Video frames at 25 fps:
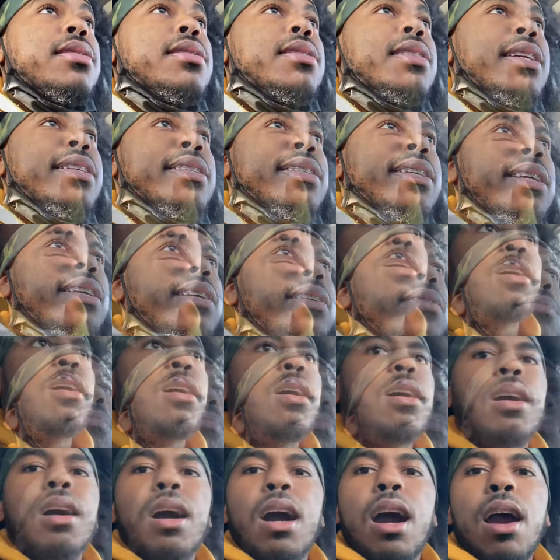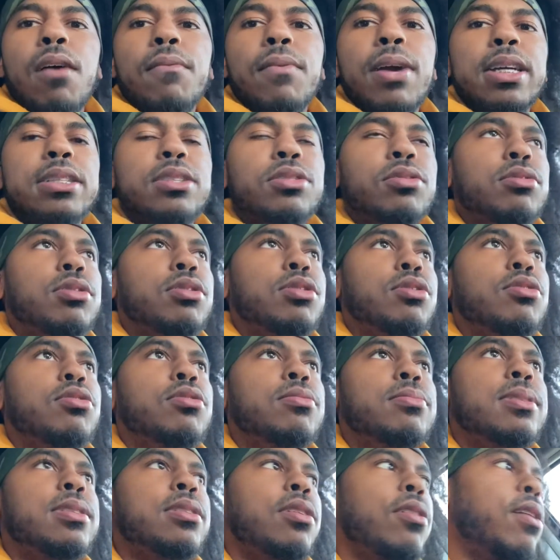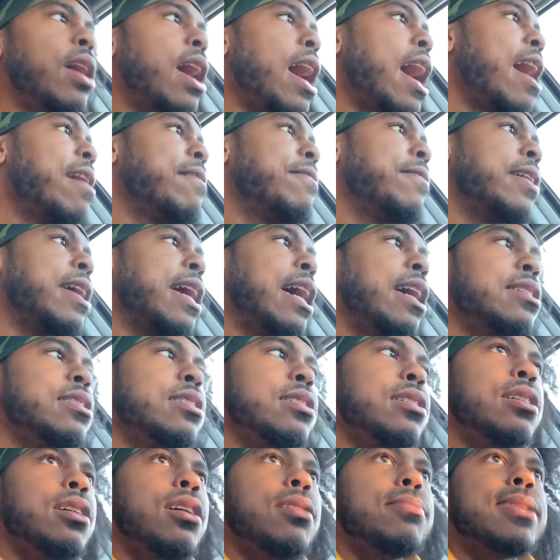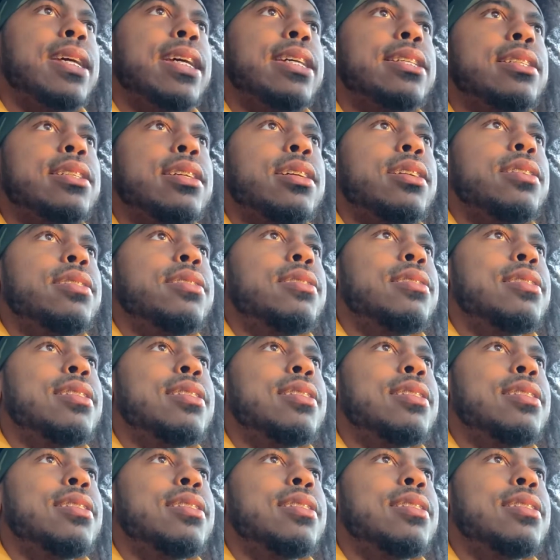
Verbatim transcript: Let's get it. All right, YouTube. So I forgot to update y'all.